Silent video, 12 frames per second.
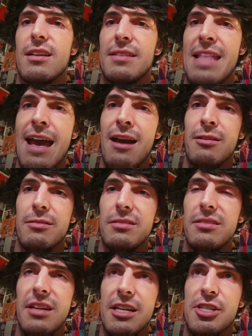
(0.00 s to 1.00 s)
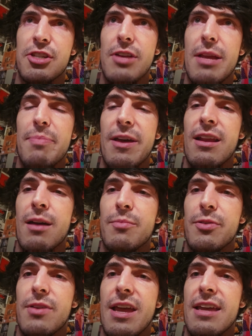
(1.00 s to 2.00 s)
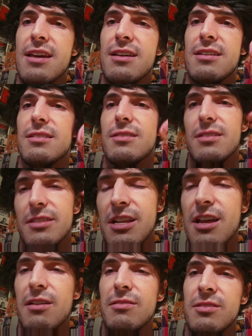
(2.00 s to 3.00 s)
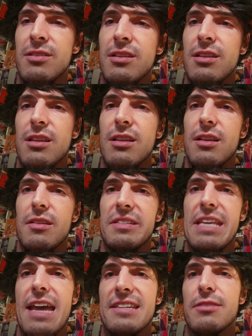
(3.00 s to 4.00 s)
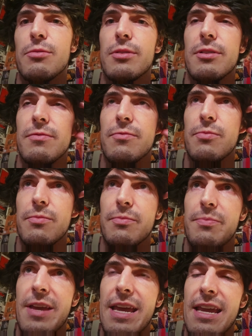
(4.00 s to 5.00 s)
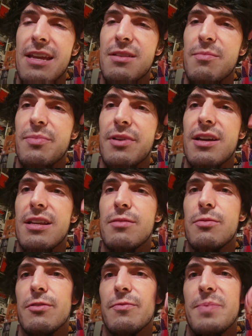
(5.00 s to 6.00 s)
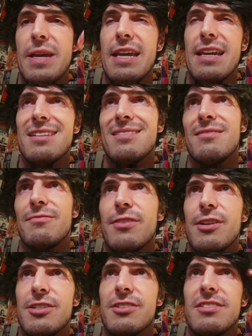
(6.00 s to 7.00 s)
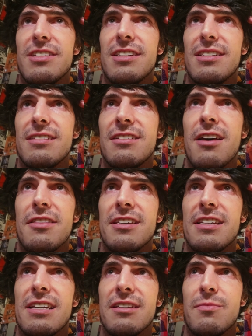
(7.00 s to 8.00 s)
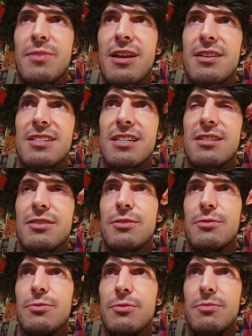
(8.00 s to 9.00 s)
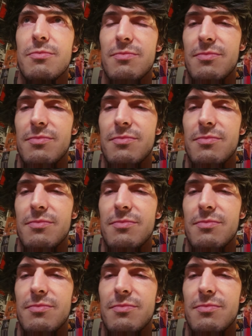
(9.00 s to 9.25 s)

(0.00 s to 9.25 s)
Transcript: Now, a straight bet on Pereira, you know, yes, it would have paid, but it would have paid virtually nothing in comparison to